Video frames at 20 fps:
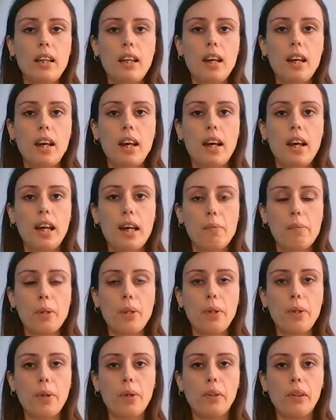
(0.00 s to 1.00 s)
I am
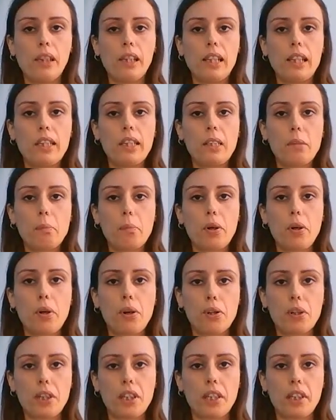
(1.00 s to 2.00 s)
wholly
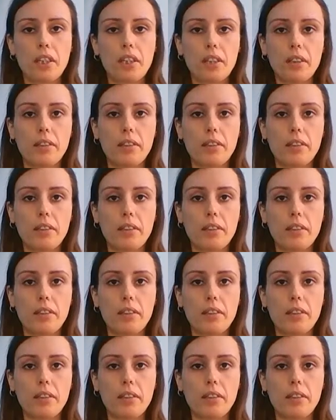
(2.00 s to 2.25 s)
supported.